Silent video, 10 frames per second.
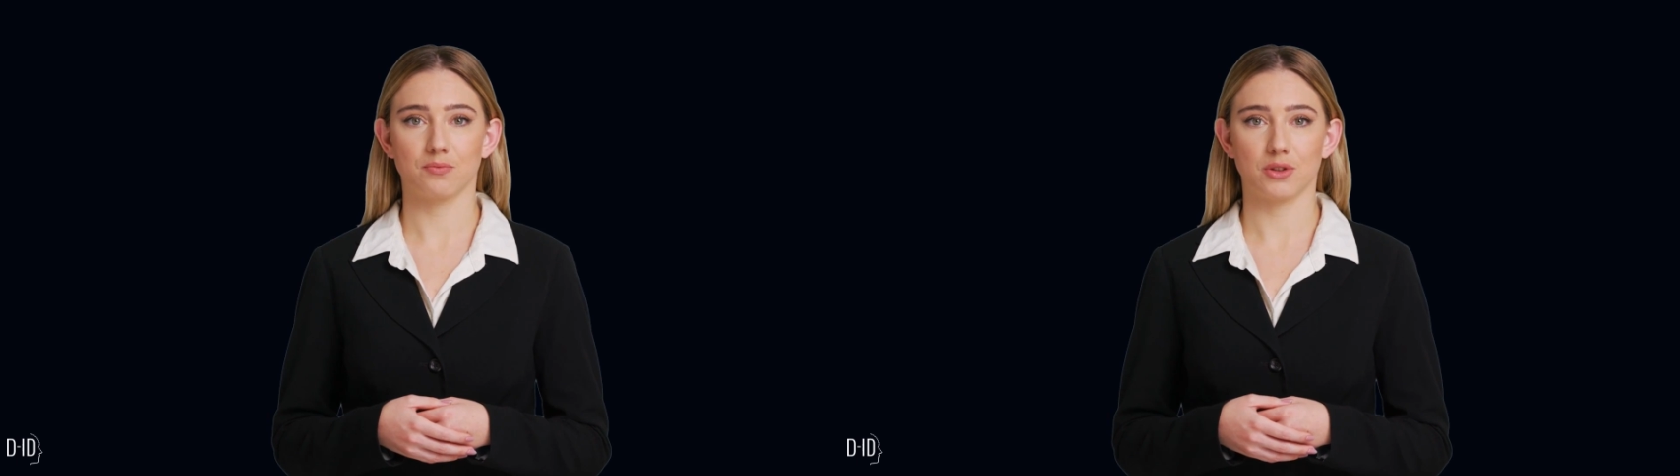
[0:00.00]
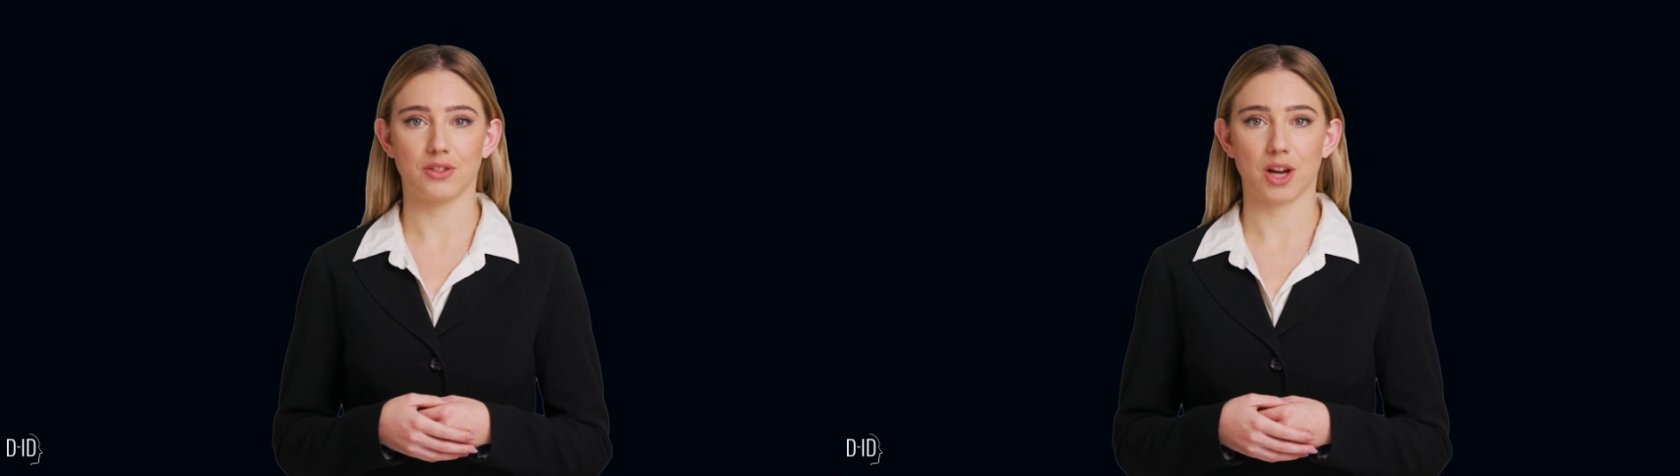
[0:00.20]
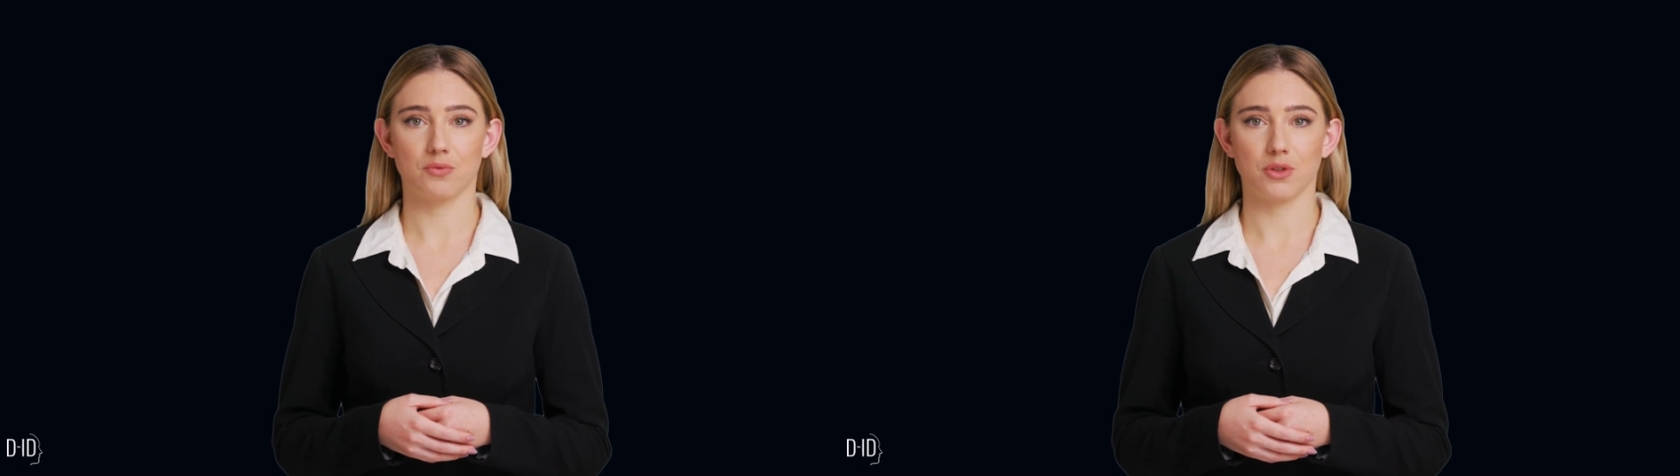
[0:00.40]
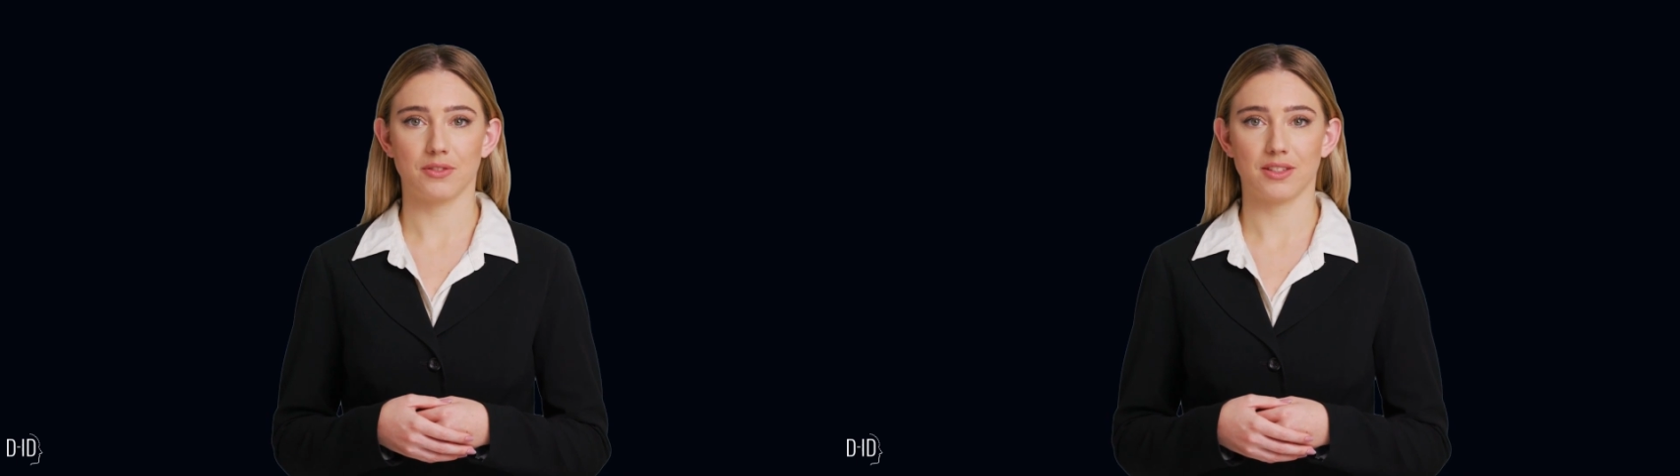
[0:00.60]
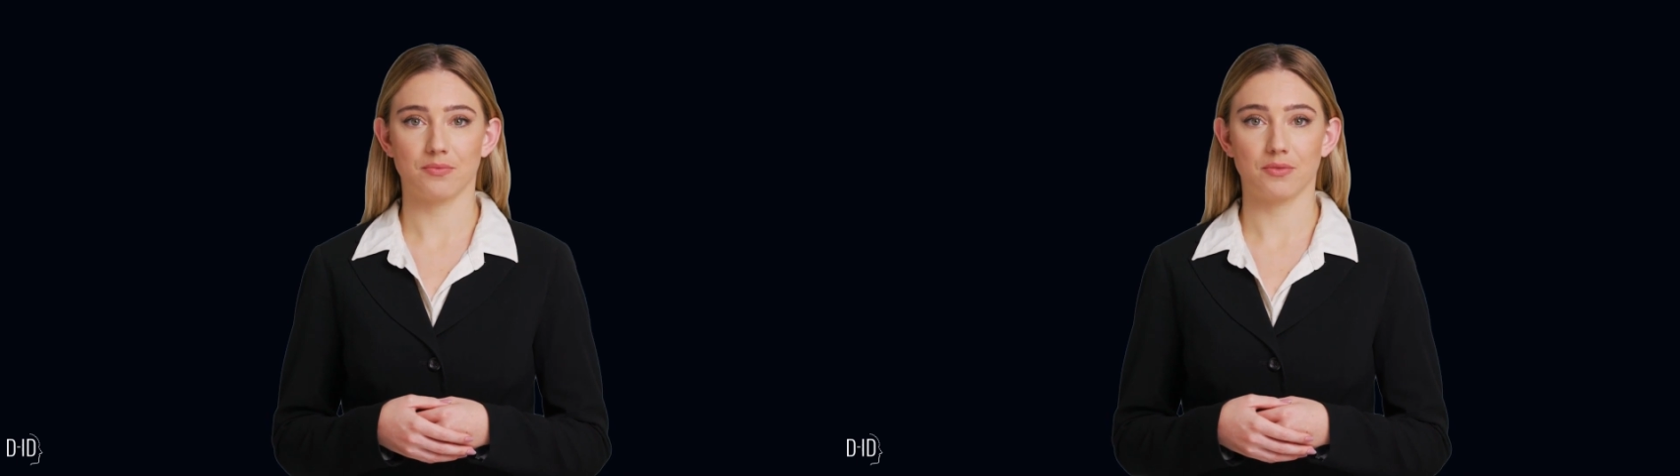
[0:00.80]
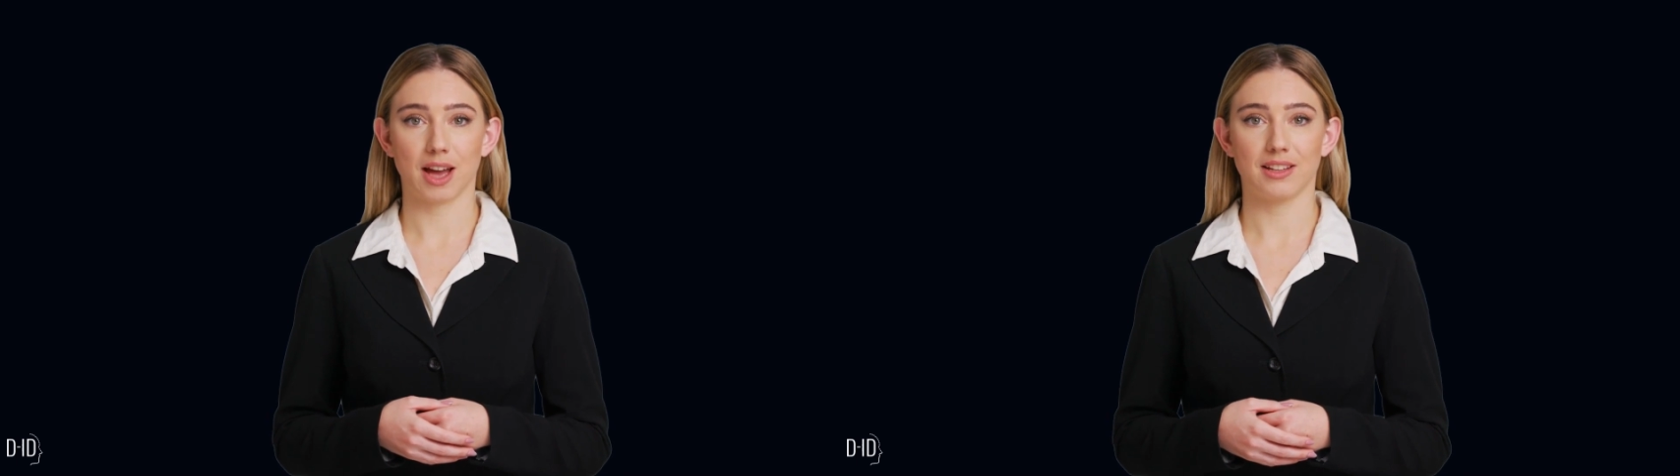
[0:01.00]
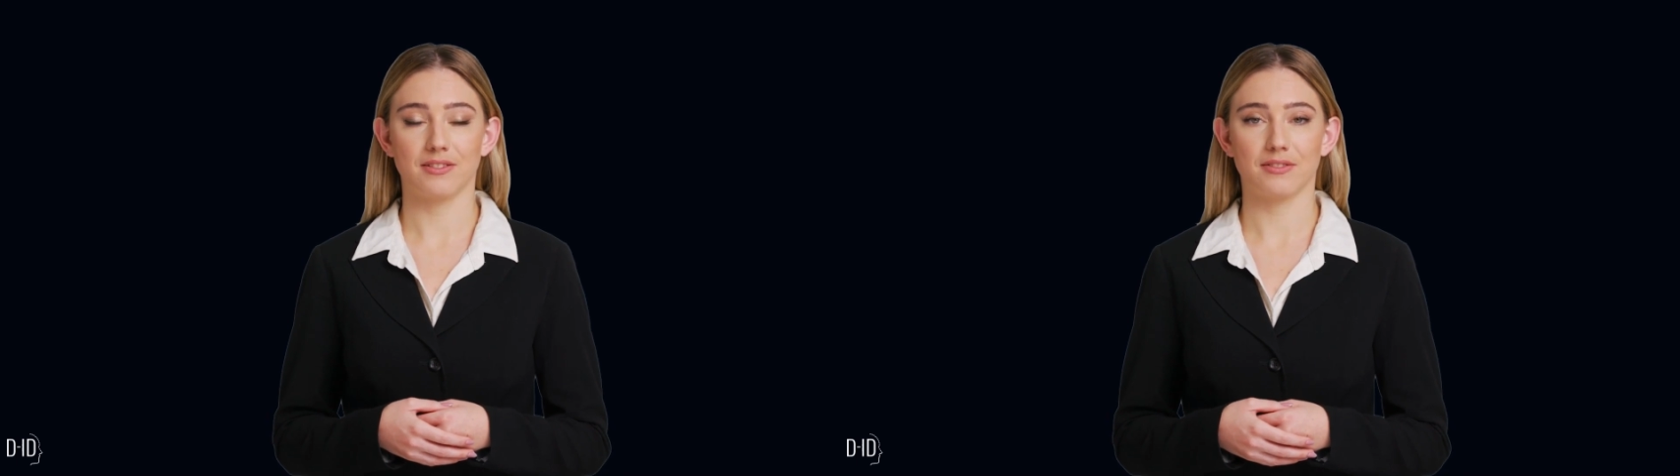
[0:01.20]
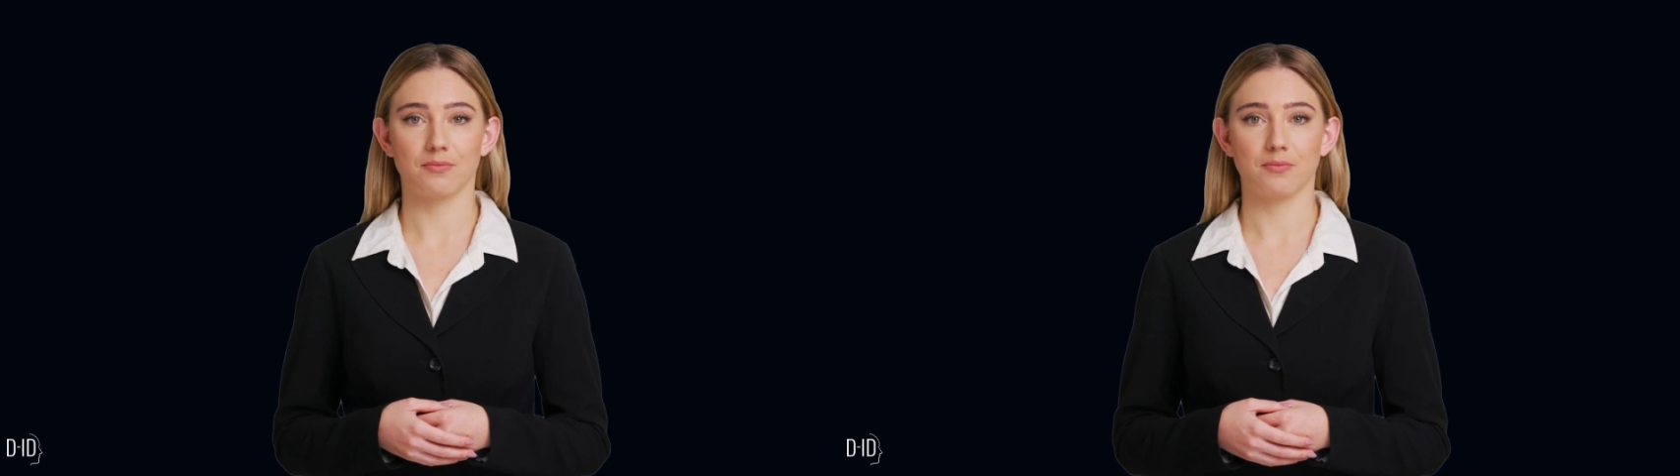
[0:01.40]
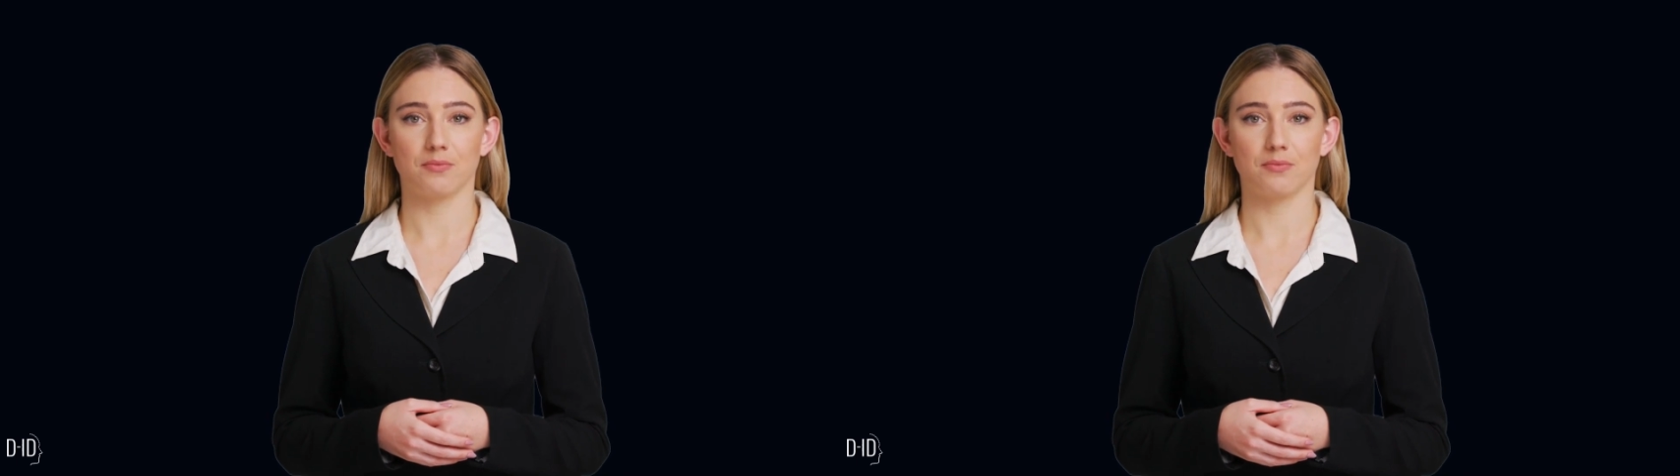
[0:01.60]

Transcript: of uncovering defects.